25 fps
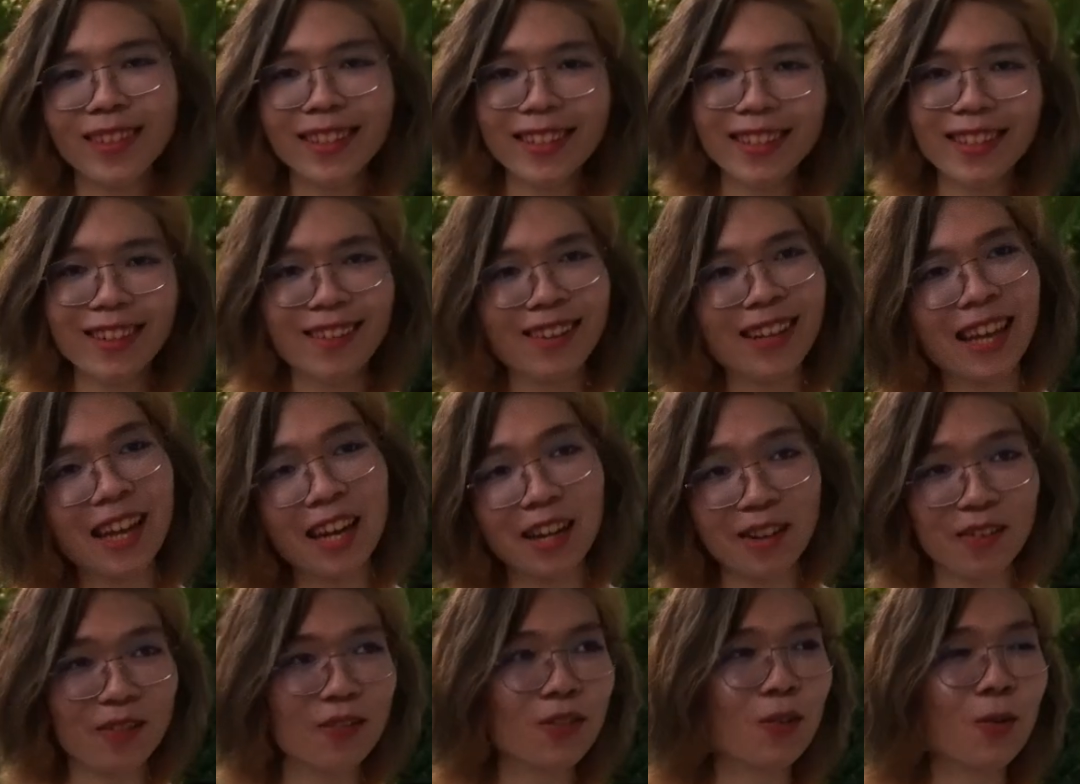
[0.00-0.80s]
you know,
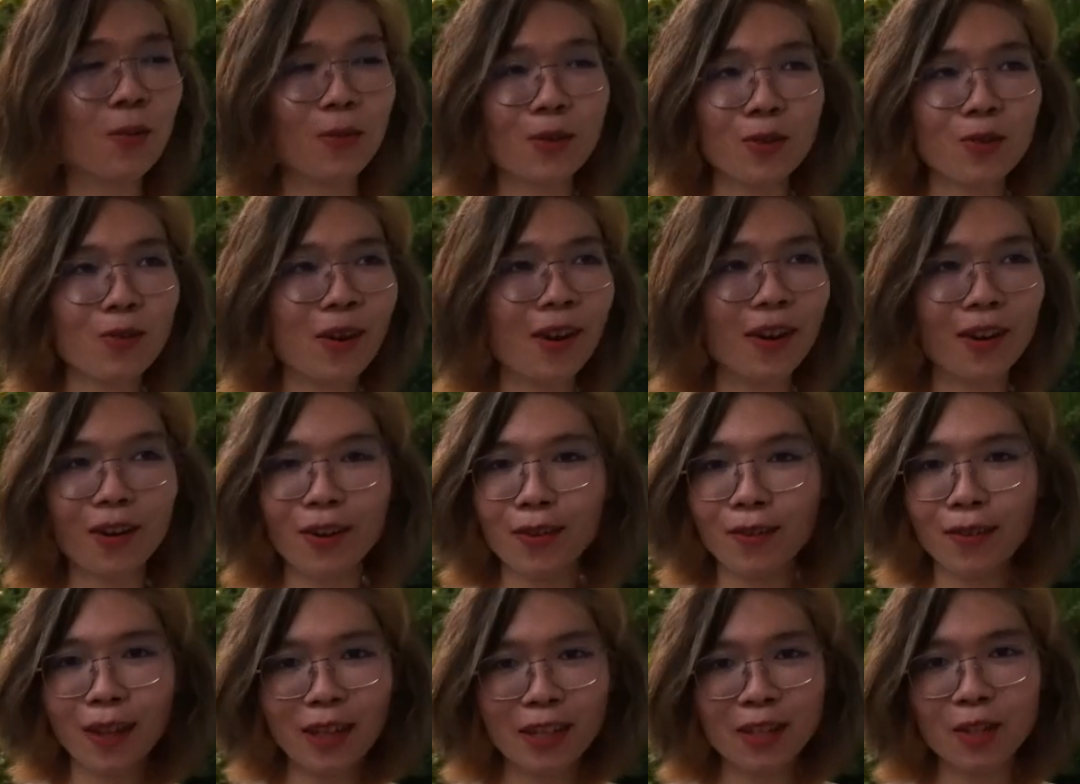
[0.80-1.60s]
getting super drunk
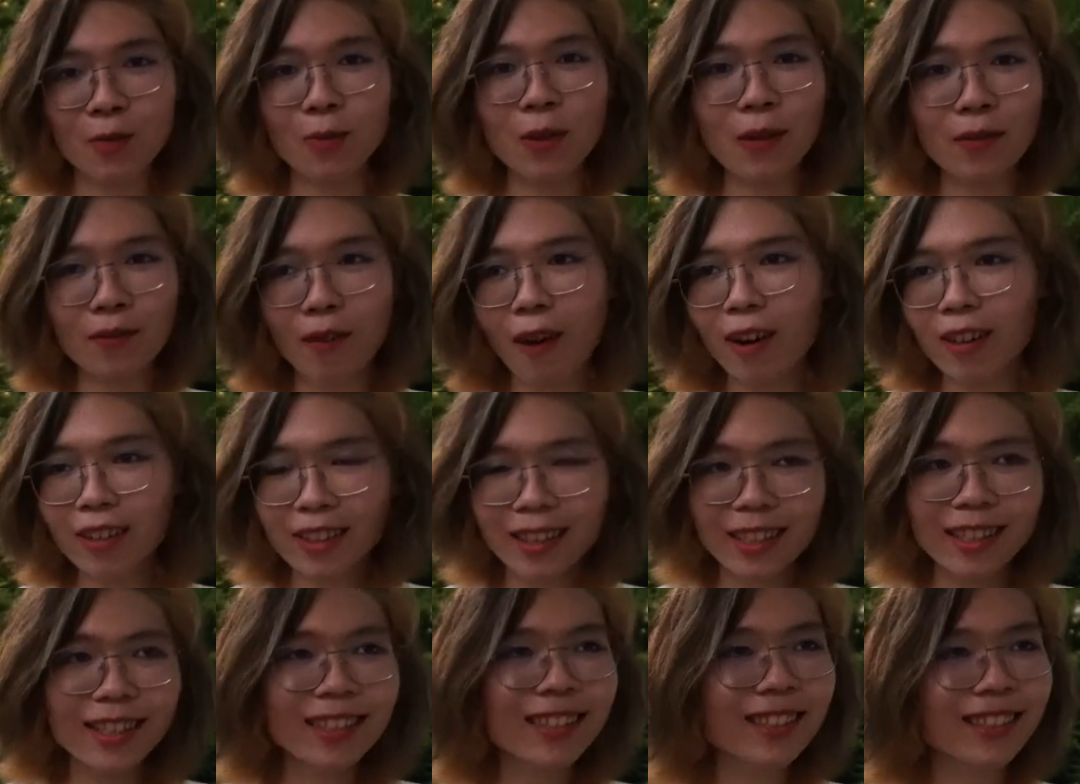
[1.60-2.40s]
on like sweet
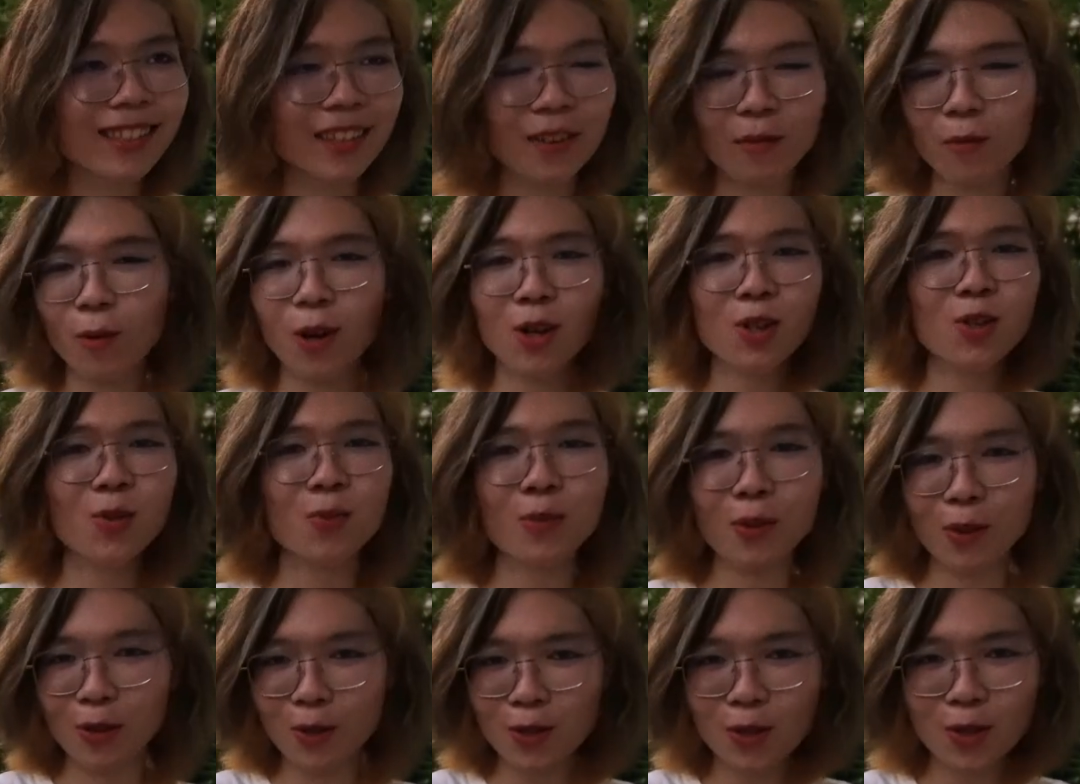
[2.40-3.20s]
vodka and watching
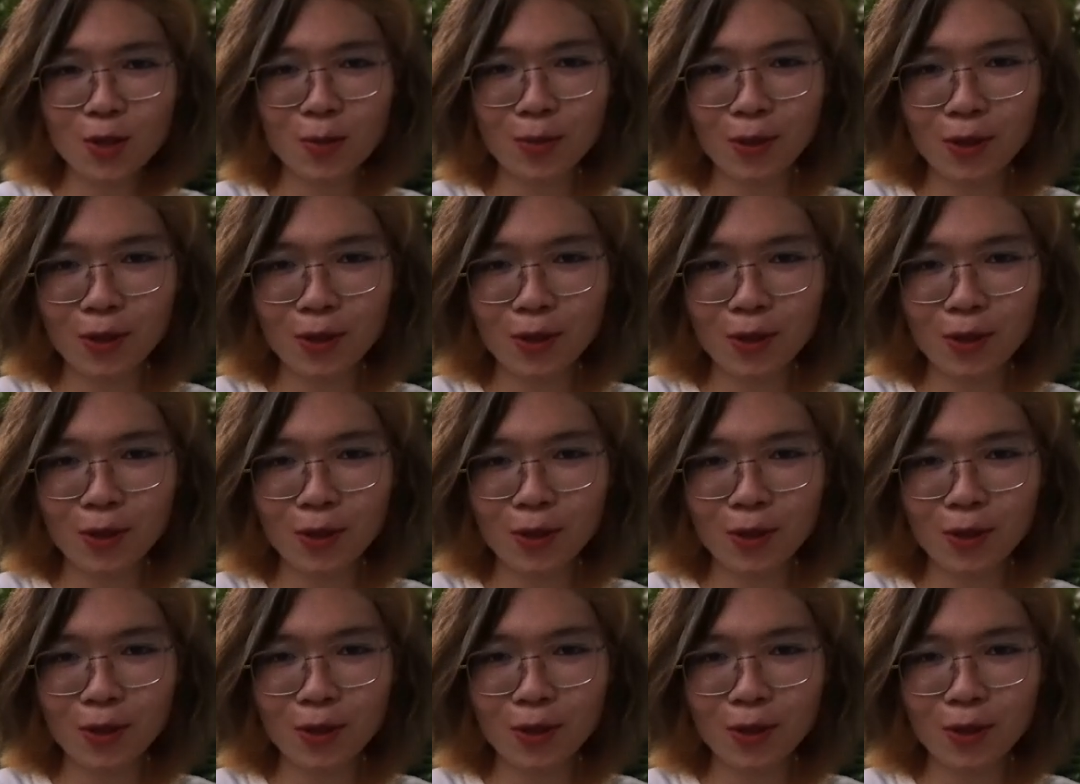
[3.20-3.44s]
Beetlejuice,